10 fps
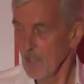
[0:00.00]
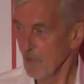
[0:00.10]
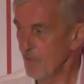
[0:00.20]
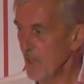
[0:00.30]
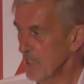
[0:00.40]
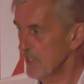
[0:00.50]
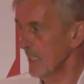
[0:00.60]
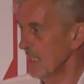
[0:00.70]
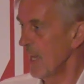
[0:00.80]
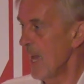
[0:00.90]
first
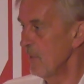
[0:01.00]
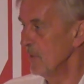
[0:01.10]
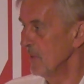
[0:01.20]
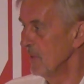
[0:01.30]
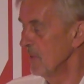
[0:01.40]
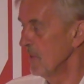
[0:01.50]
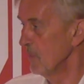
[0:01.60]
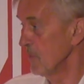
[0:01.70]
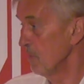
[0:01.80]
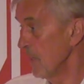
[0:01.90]
thing that happened that
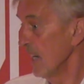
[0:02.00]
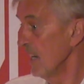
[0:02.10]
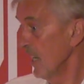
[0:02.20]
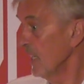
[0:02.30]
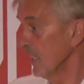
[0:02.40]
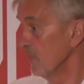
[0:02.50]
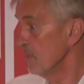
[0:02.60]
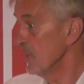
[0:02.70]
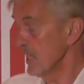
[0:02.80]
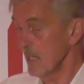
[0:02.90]
was a bit lucky for
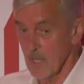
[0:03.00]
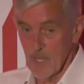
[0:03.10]
me